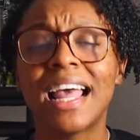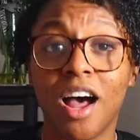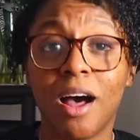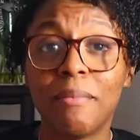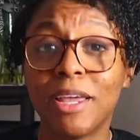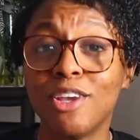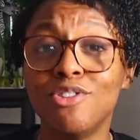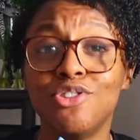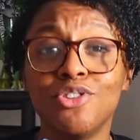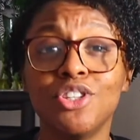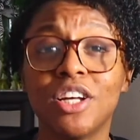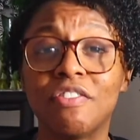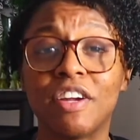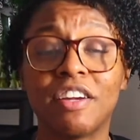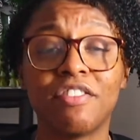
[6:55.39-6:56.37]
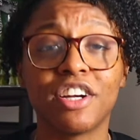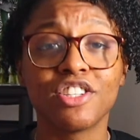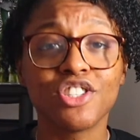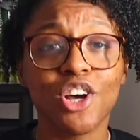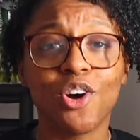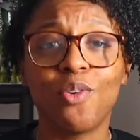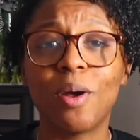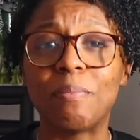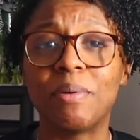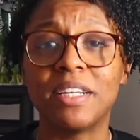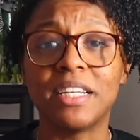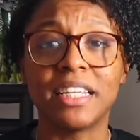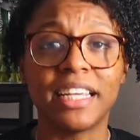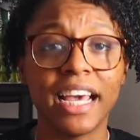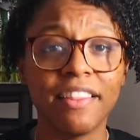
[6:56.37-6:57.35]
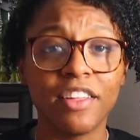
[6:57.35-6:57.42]
And you do look very, very toned and put
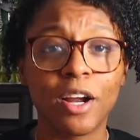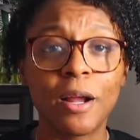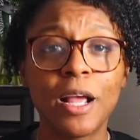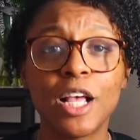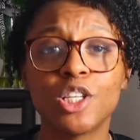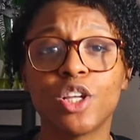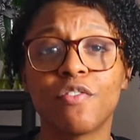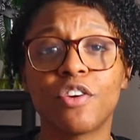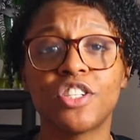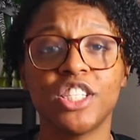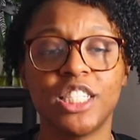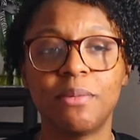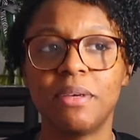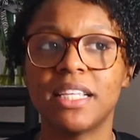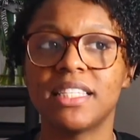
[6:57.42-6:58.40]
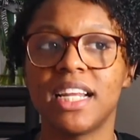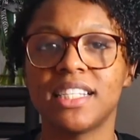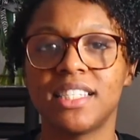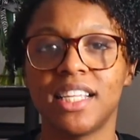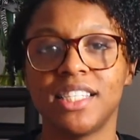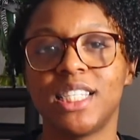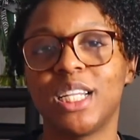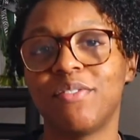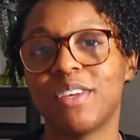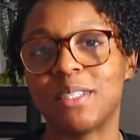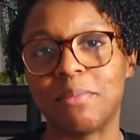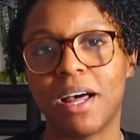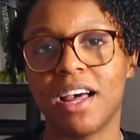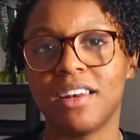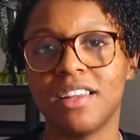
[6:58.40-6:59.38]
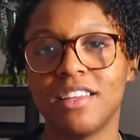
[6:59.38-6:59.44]
together. So if your system isn't as sensitive as
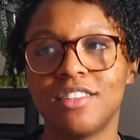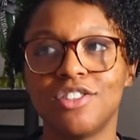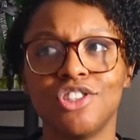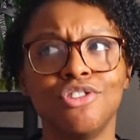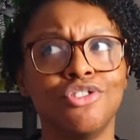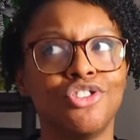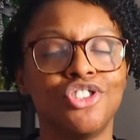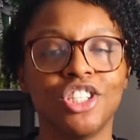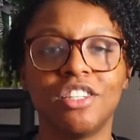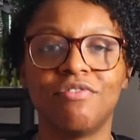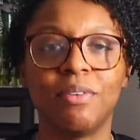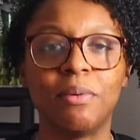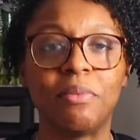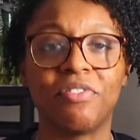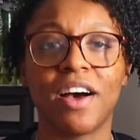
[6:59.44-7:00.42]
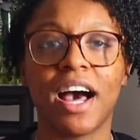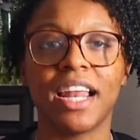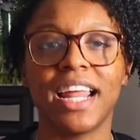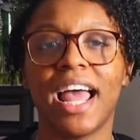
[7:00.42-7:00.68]
mine is, you should be fine.